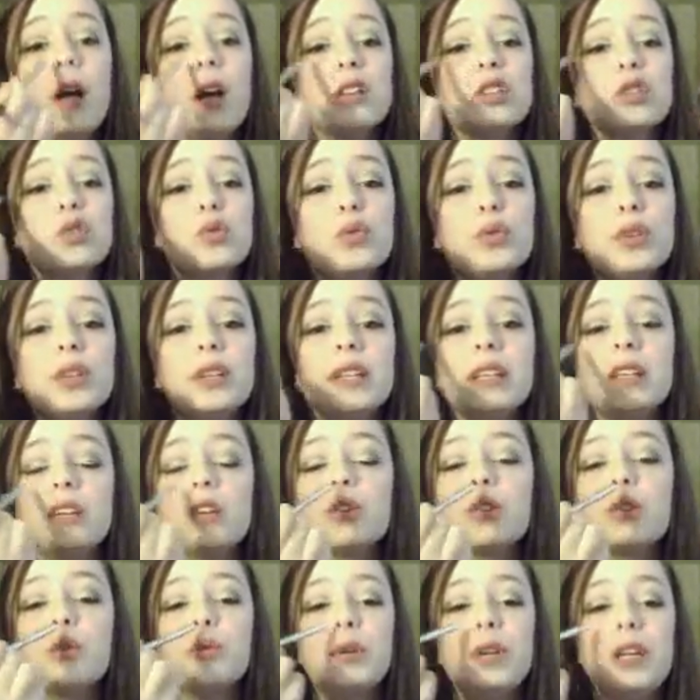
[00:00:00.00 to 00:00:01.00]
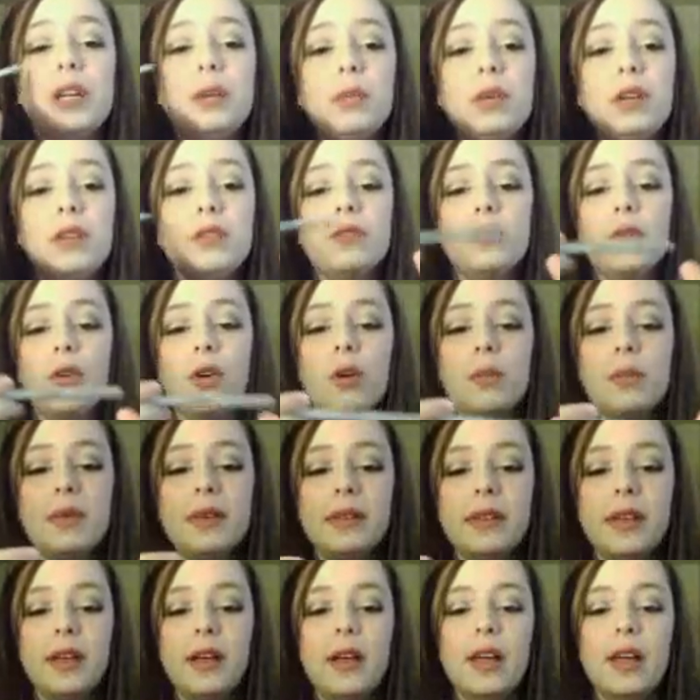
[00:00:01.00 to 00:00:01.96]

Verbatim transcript: It's really creamy formula.